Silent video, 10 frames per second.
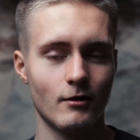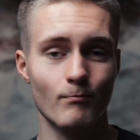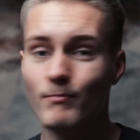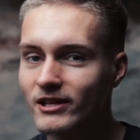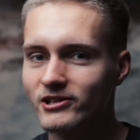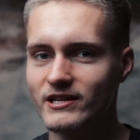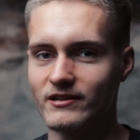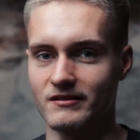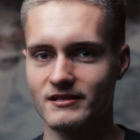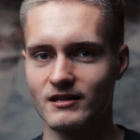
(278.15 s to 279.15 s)

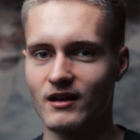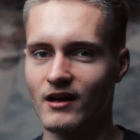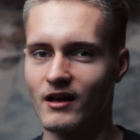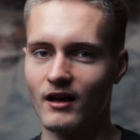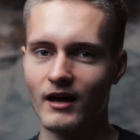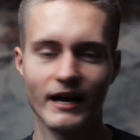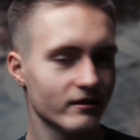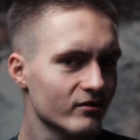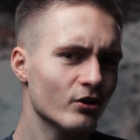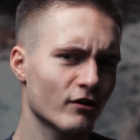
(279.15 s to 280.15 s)
Millions.
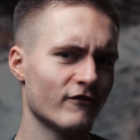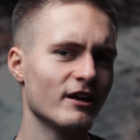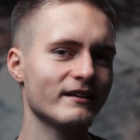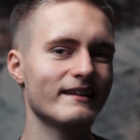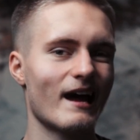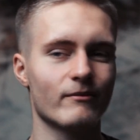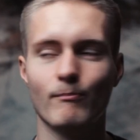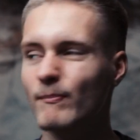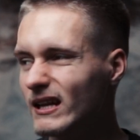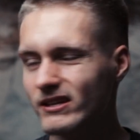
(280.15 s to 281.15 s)
And do you think that
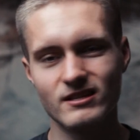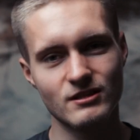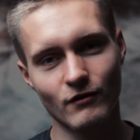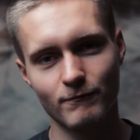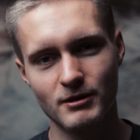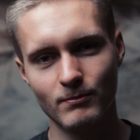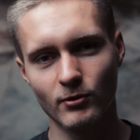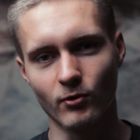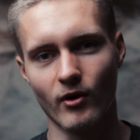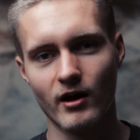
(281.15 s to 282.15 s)
millions of
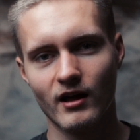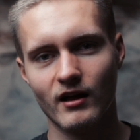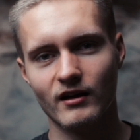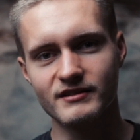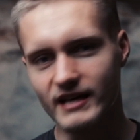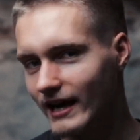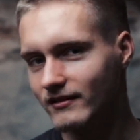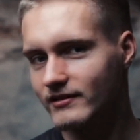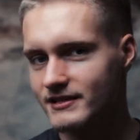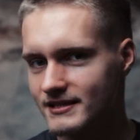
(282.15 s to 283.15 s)
people
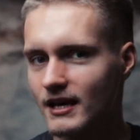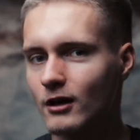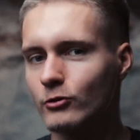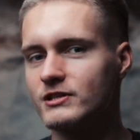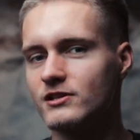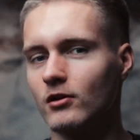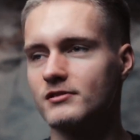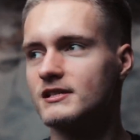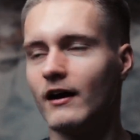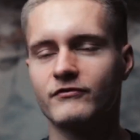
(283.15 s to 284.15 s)
get sick
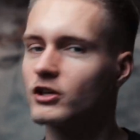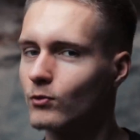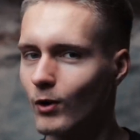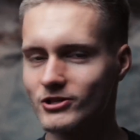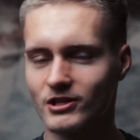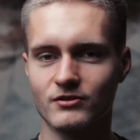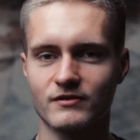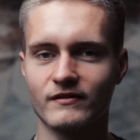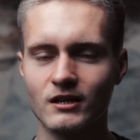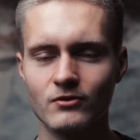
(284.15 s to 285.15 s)
results after watching
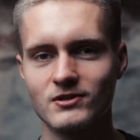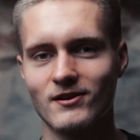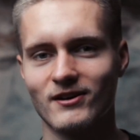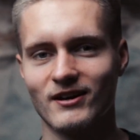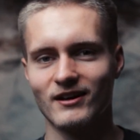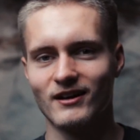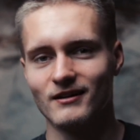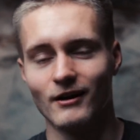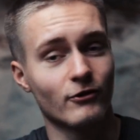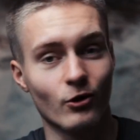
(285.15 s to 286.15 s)
those videos?
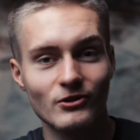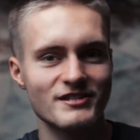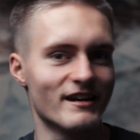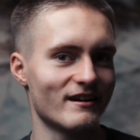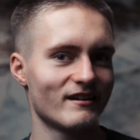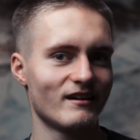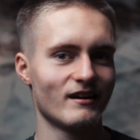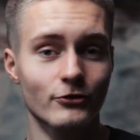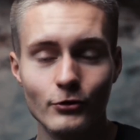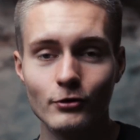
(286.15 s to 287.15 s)
Of course not.
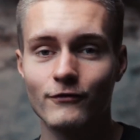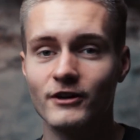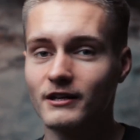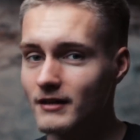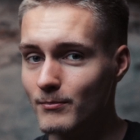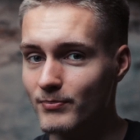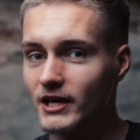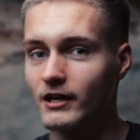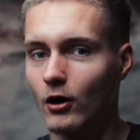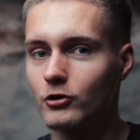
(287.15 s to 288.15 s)
Do you think the
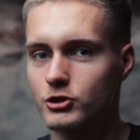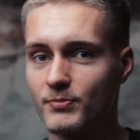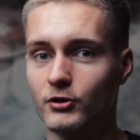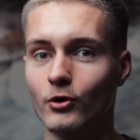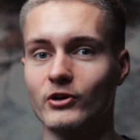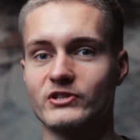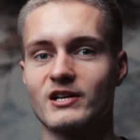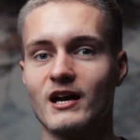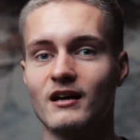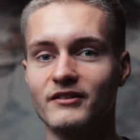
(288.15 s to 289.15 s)
big
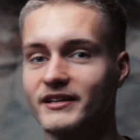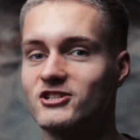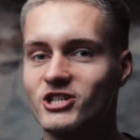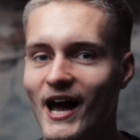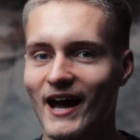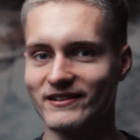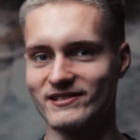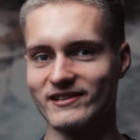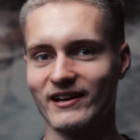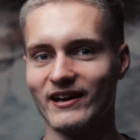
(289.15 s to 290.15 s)
entrepreneurs, the
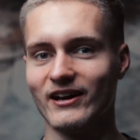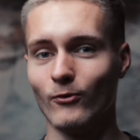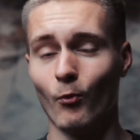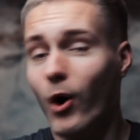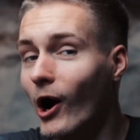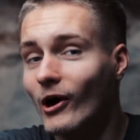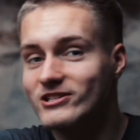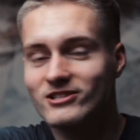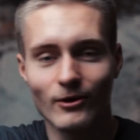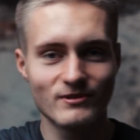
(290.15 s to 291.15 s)
Chads,
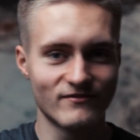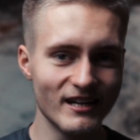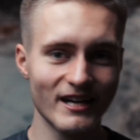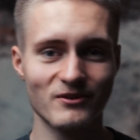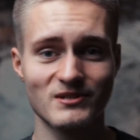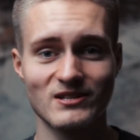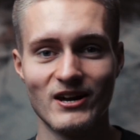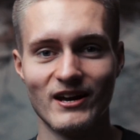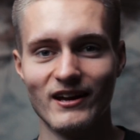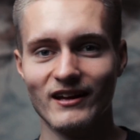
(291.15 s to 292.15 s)
watch those videos?
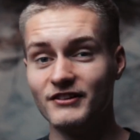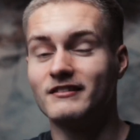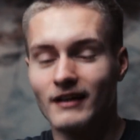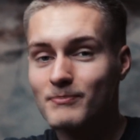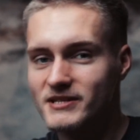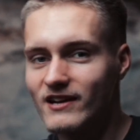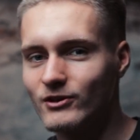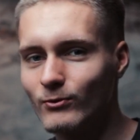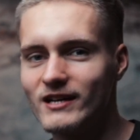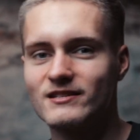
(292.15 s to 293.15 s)
The top
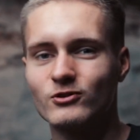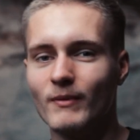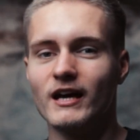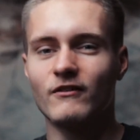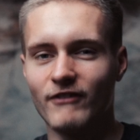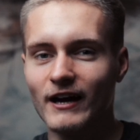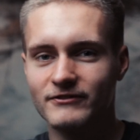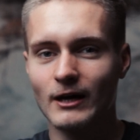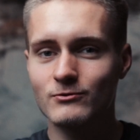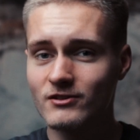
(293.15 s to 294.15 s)
7 ways to make
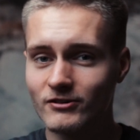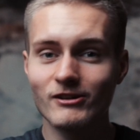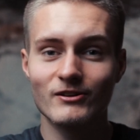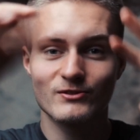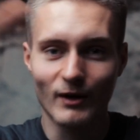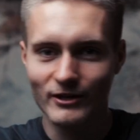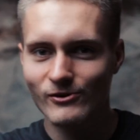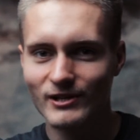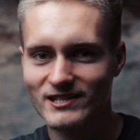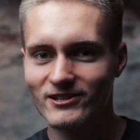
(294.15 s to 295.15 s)
$5,000 while
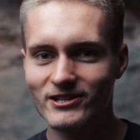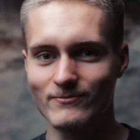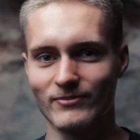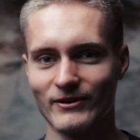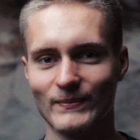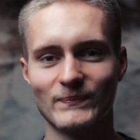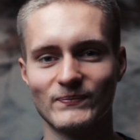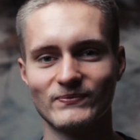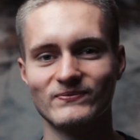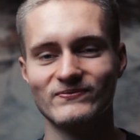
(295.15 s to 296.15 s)
you're asleep?
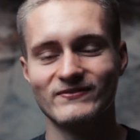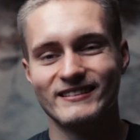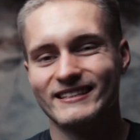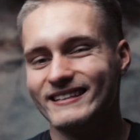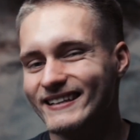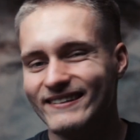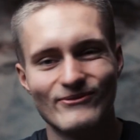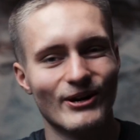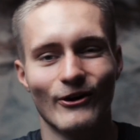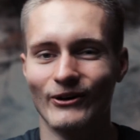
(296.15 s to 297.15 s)

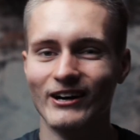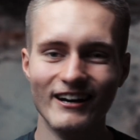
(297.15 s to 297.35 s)
Bro.